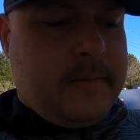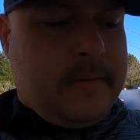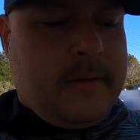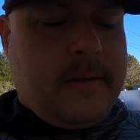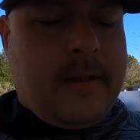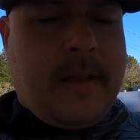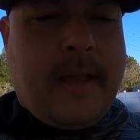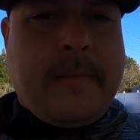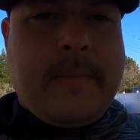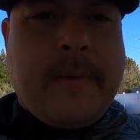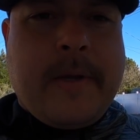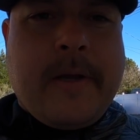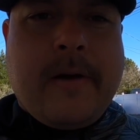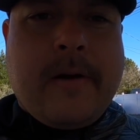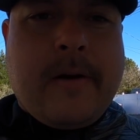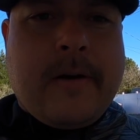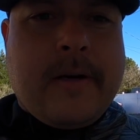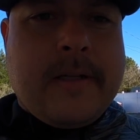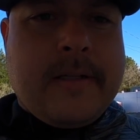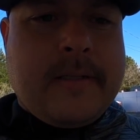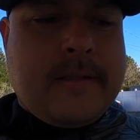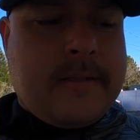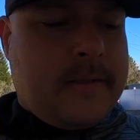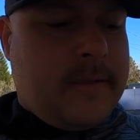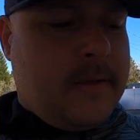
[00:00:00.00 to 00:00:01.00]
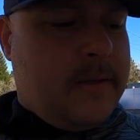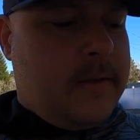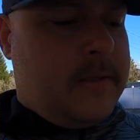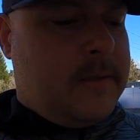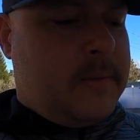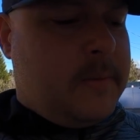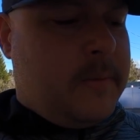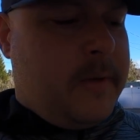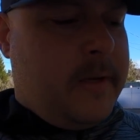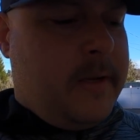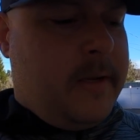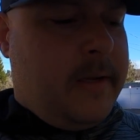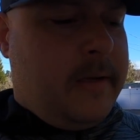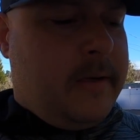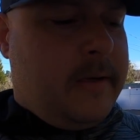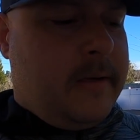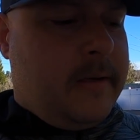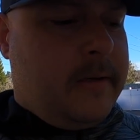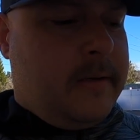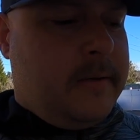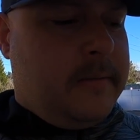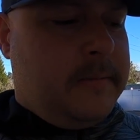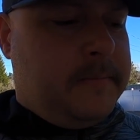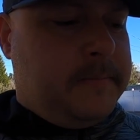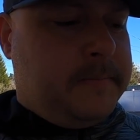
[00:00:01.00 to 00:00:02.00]
climbing harness. So this one
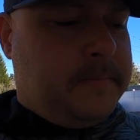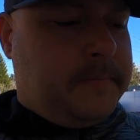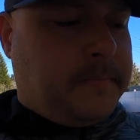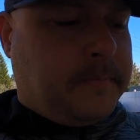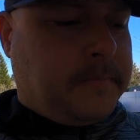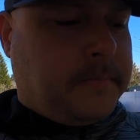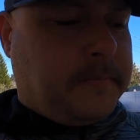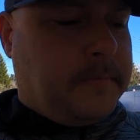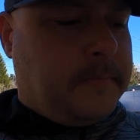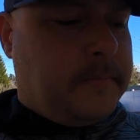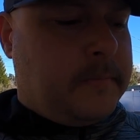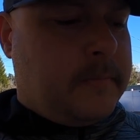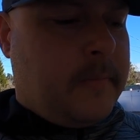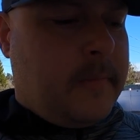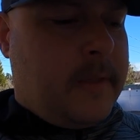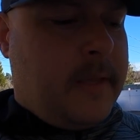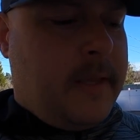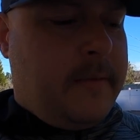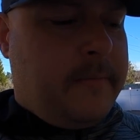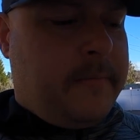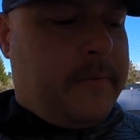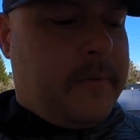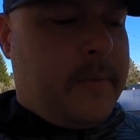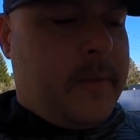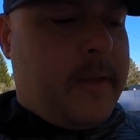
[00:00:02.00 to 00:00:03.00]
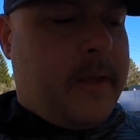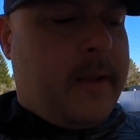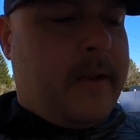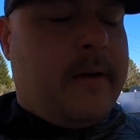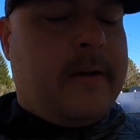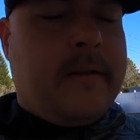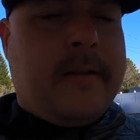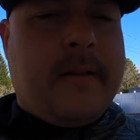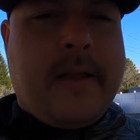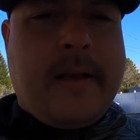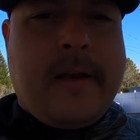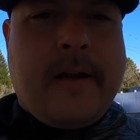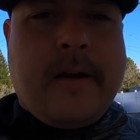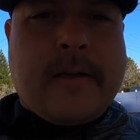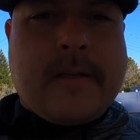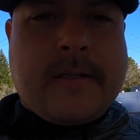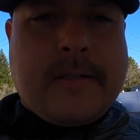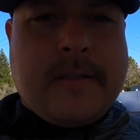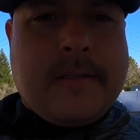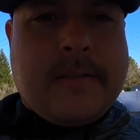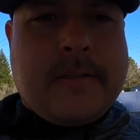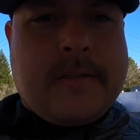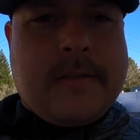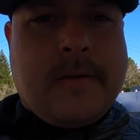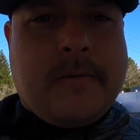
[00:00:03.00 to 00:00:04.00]
here came from that online
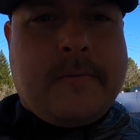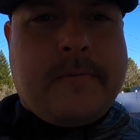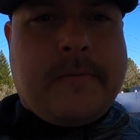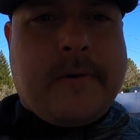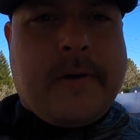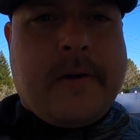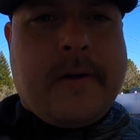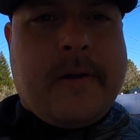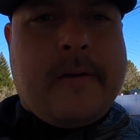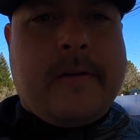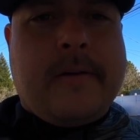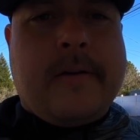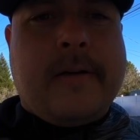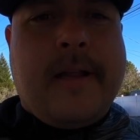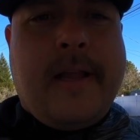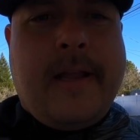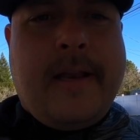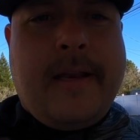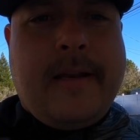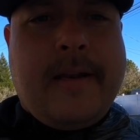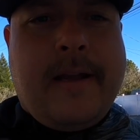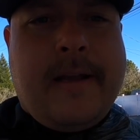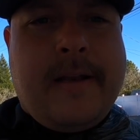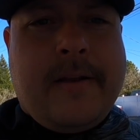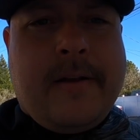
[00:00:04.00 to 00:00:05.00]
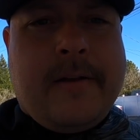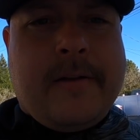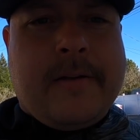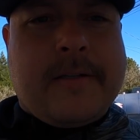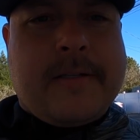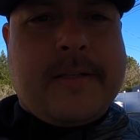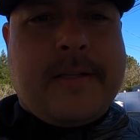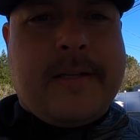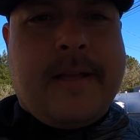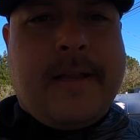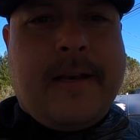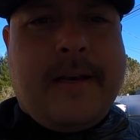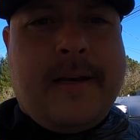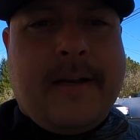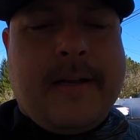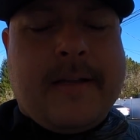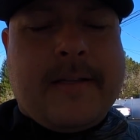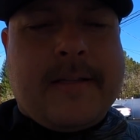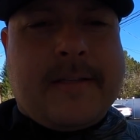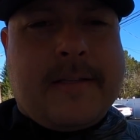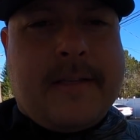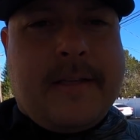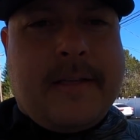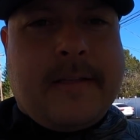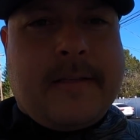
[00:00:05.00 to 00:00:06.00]
auction, sold for
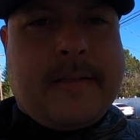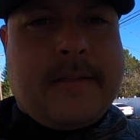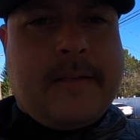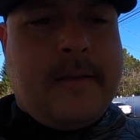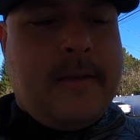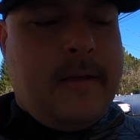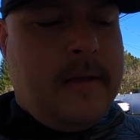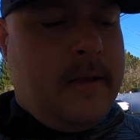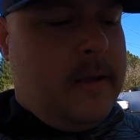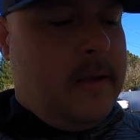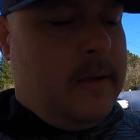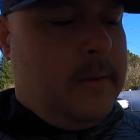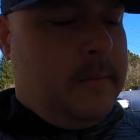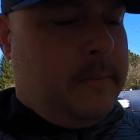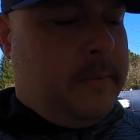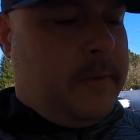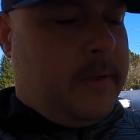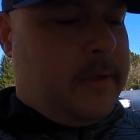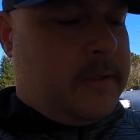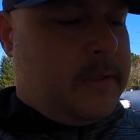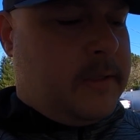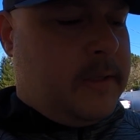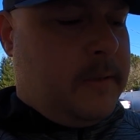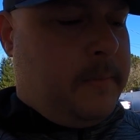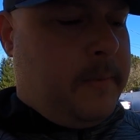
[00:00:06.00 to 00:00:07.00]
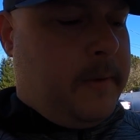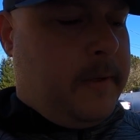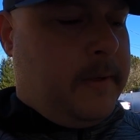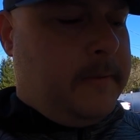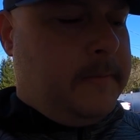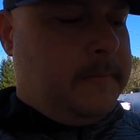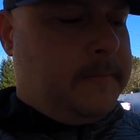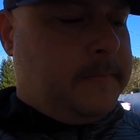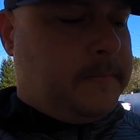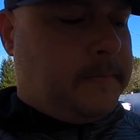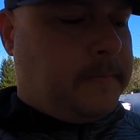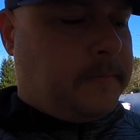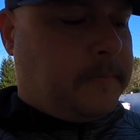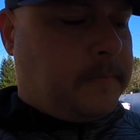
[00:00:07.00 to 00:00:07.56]
$189.99 plus shipping.